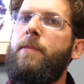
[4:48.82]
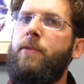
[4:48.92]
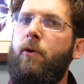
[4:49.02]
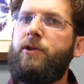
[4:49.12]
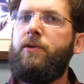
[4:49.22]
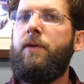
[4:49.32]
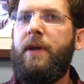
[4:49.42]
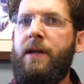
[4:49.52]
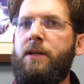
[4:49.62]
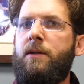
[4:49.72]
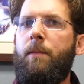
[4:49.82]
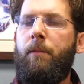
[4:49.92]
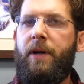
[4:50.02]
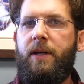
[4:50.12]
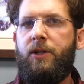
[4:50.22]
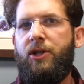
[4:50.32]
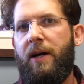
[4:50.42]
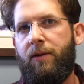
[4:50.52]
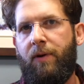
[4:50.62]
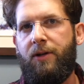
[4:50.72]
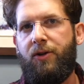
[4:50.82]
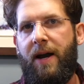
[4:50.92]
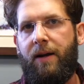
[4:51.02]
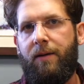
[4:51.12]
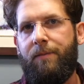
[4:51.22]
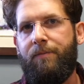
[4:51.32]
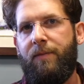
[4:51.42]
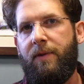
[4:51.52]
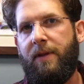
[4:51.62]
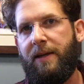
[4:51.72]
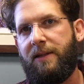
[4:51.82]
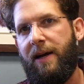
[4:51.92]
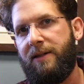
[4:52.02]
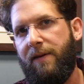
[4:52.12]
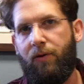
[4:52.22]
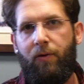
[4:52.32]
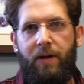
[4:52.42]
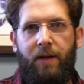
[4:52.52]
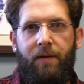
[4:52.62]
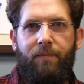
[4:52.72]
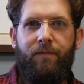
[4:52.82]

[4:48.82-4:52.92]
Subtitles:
those 2 things might get you on the right track. Thanks, guys. Have a great day.